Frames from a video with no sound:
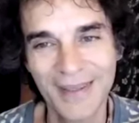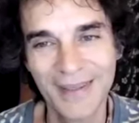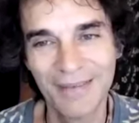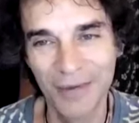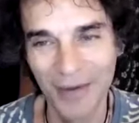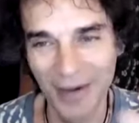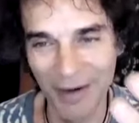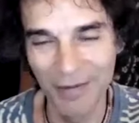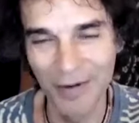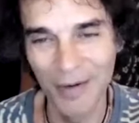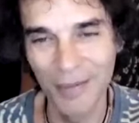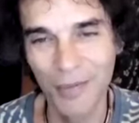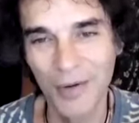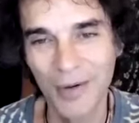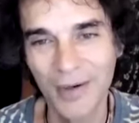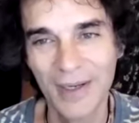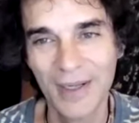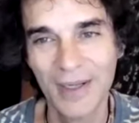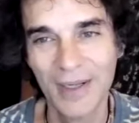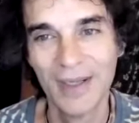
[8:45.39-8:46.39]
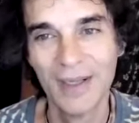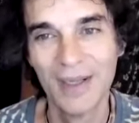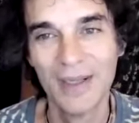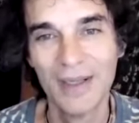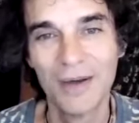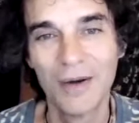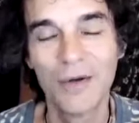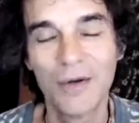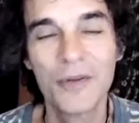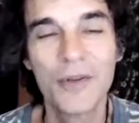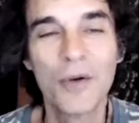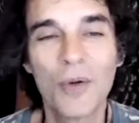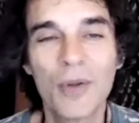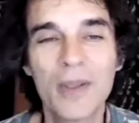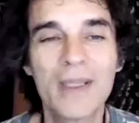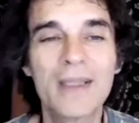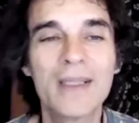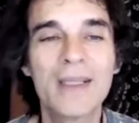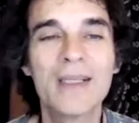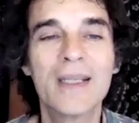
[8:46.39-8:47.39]
The
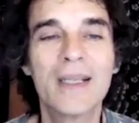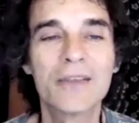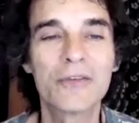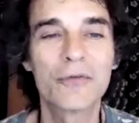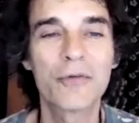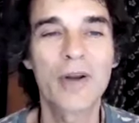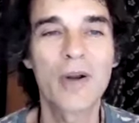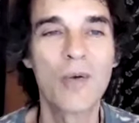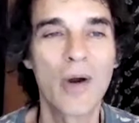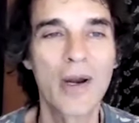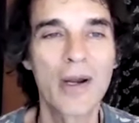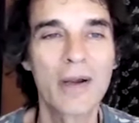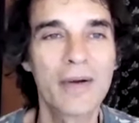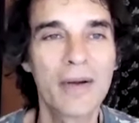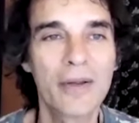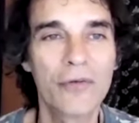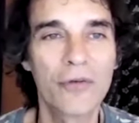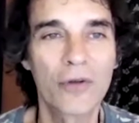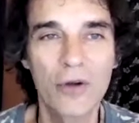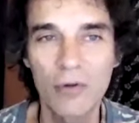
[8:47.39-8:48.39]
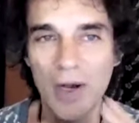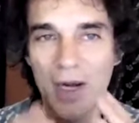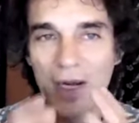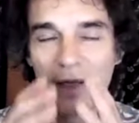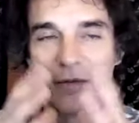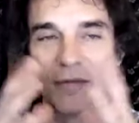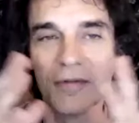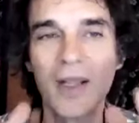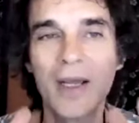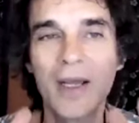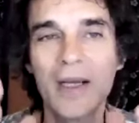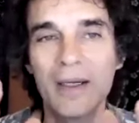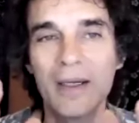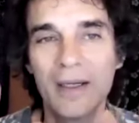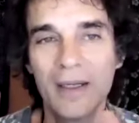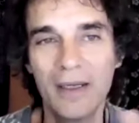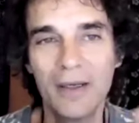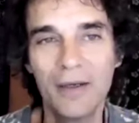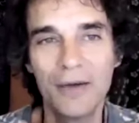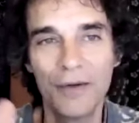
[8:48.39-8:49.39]
only thing that's required is a crack of light
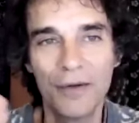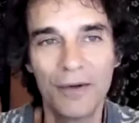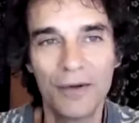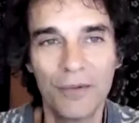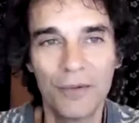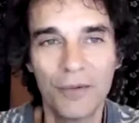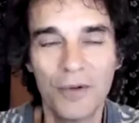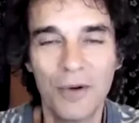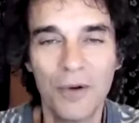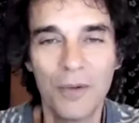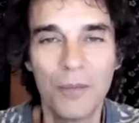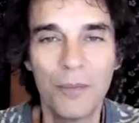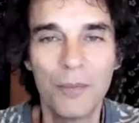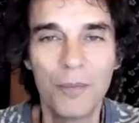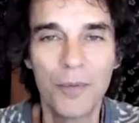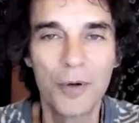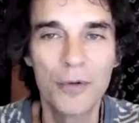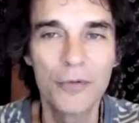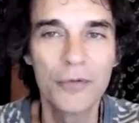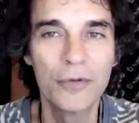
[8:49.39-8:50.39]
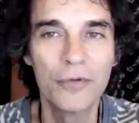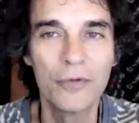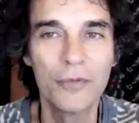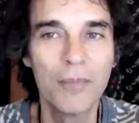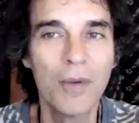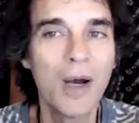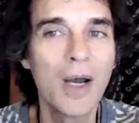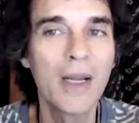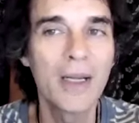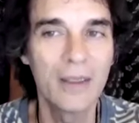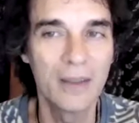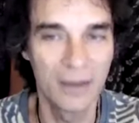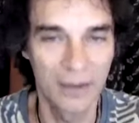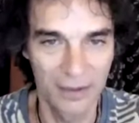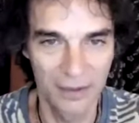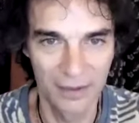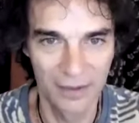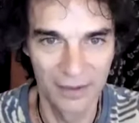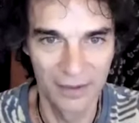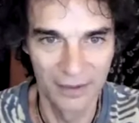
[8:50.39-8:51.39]
in a person's
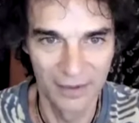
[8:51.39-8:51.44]
mind,